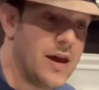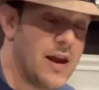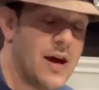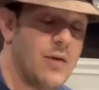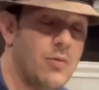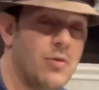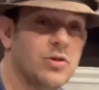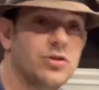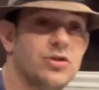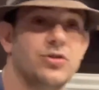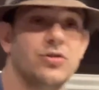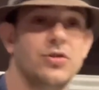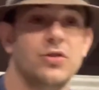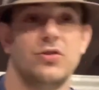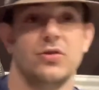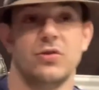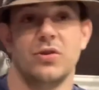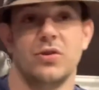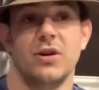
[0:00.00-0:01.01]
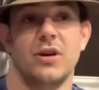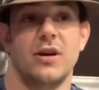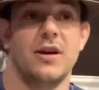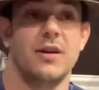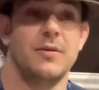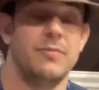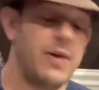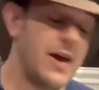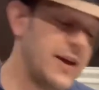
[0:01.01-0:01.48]
I want you to do it
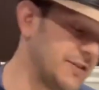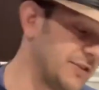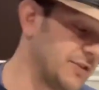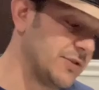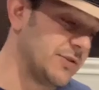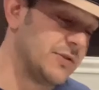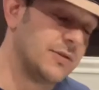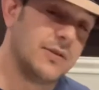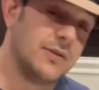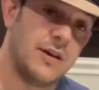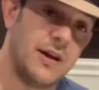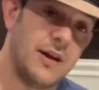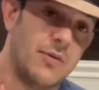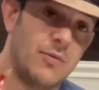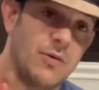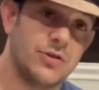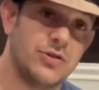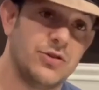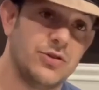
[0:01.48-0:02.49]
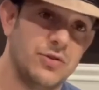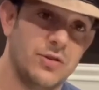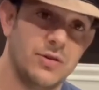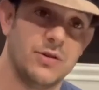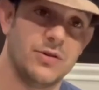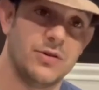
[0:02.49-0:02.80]
in pencil. And I want you to